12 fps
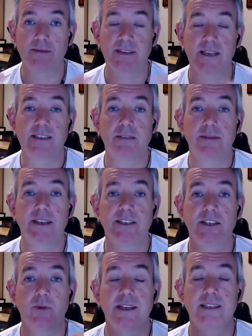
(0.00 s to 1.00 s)
Send us a
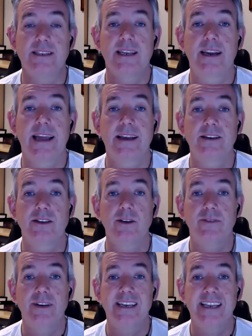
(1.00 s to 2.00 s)
message. We can send it out to you
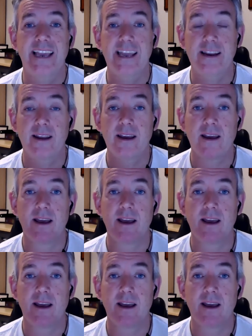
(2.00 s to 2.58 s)
if you didn't get it.